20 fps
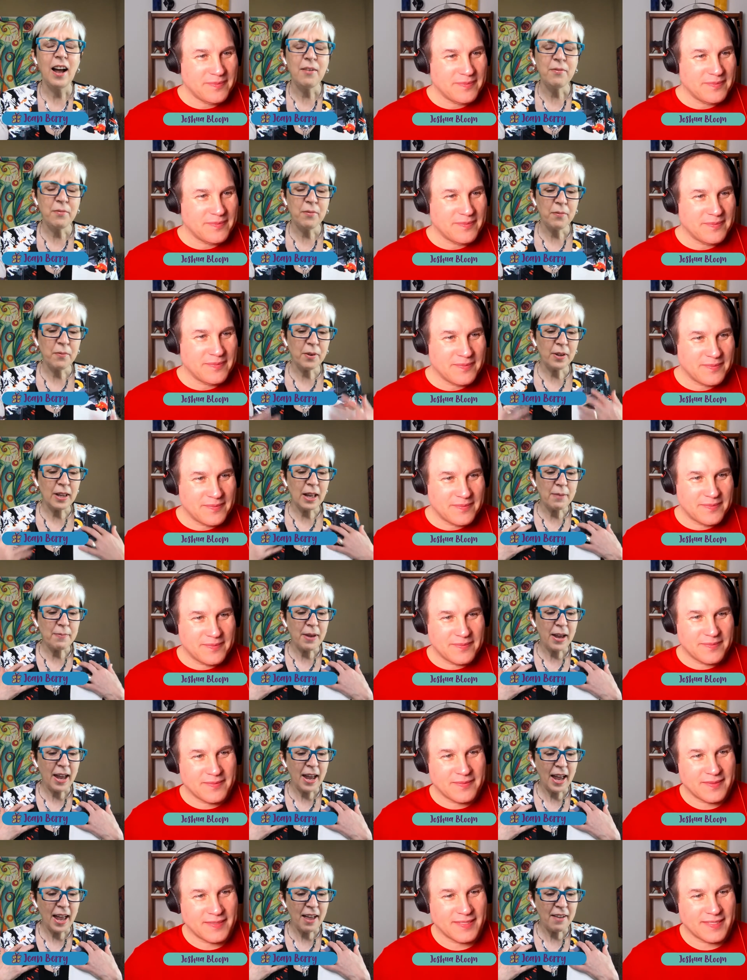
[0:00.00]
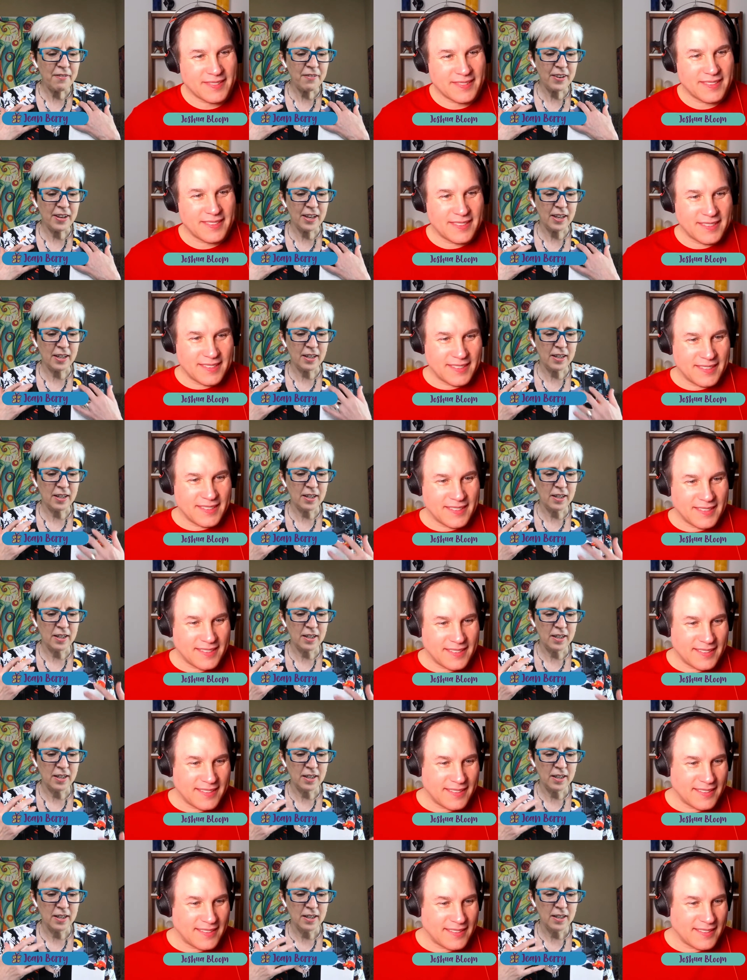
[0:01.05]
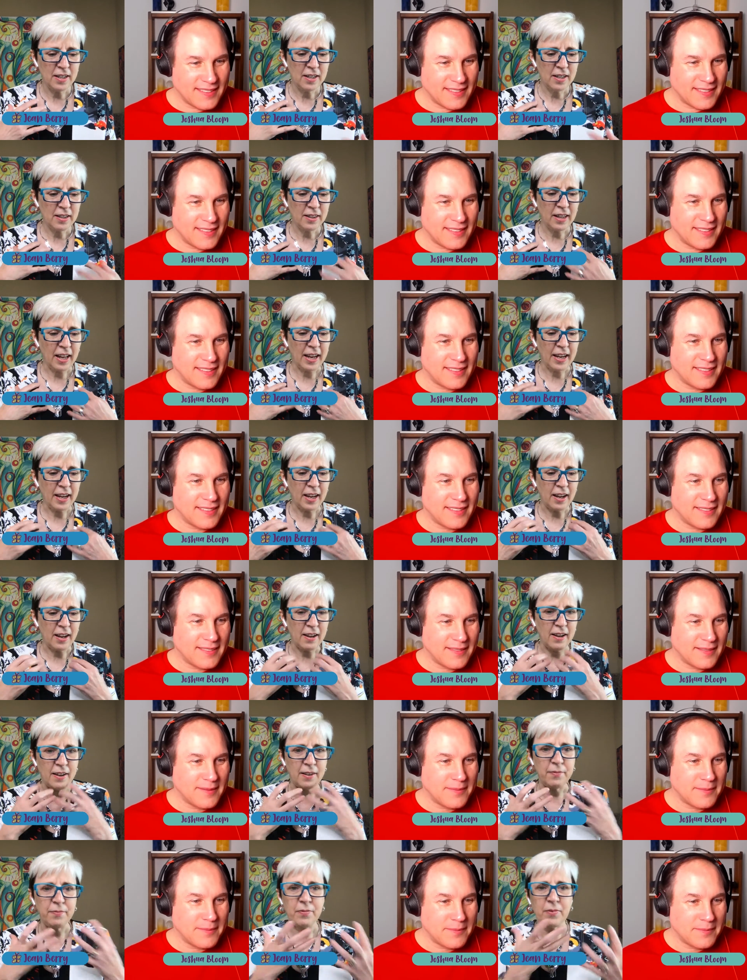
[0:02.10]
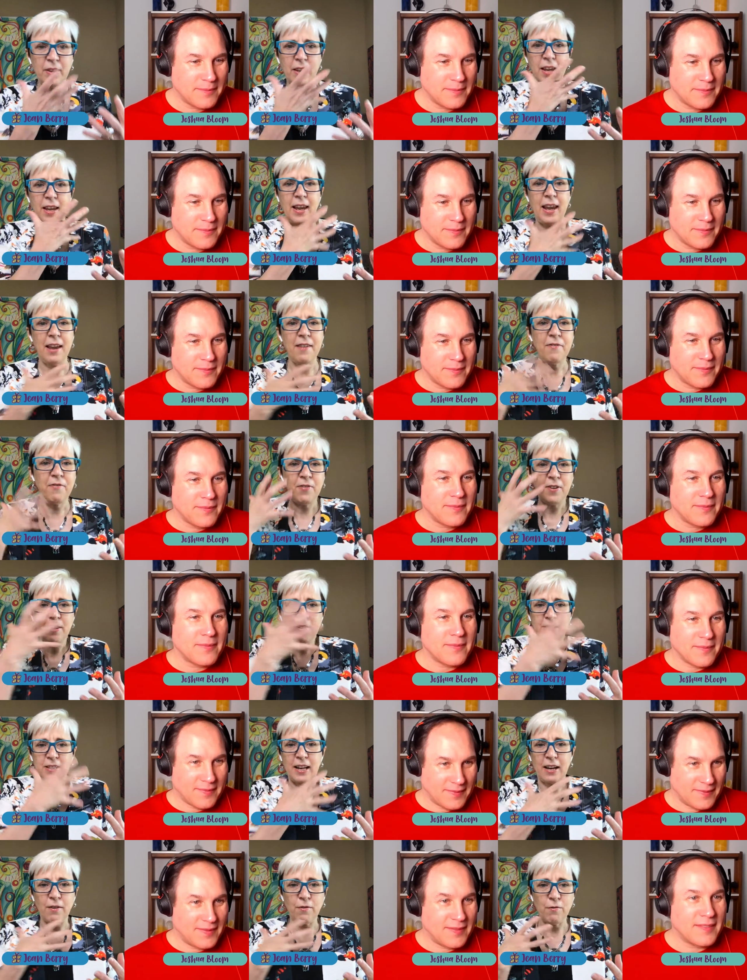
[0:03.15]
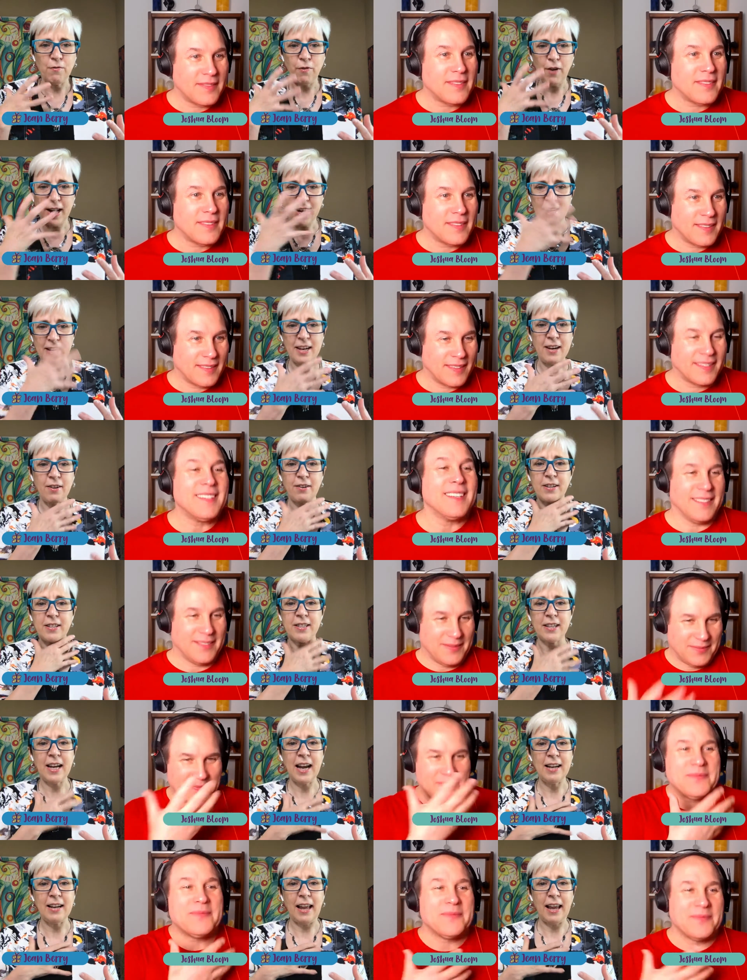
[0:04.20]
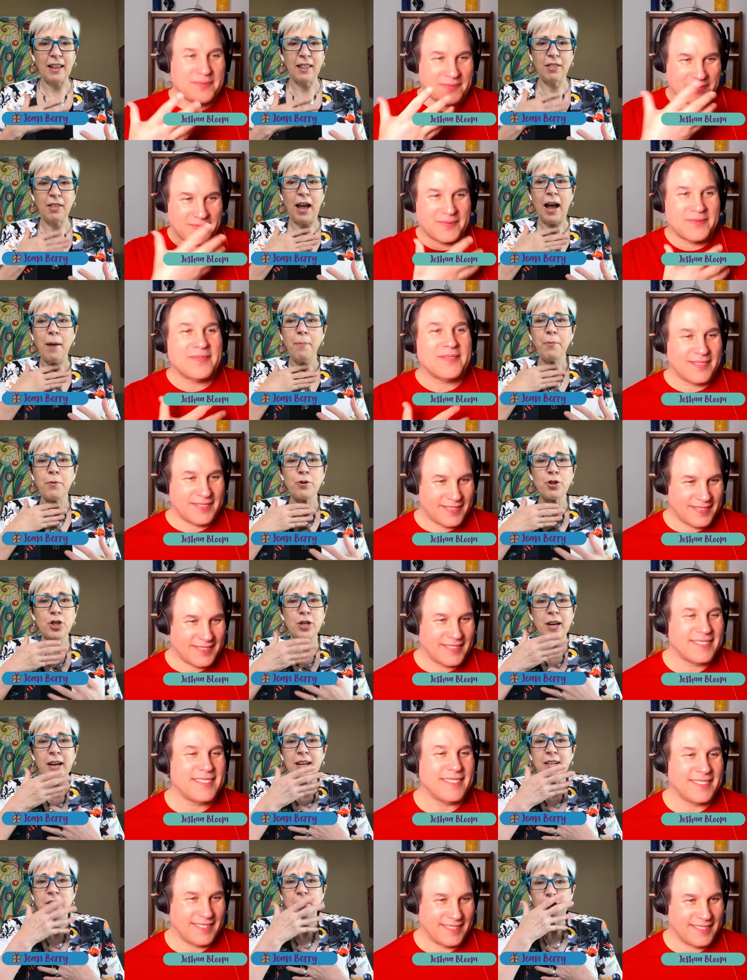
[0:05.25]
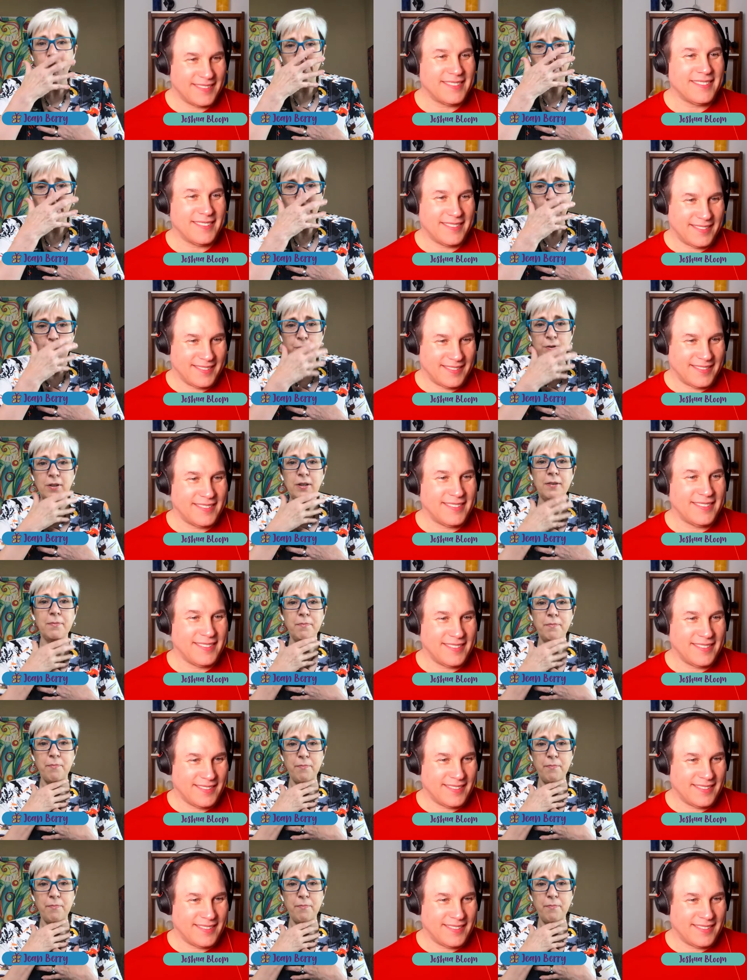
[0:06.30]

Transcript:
Speaker 1: Um, well, I'm having like uh, it, it, feels like right here. It's kind of like the upper chest, throat,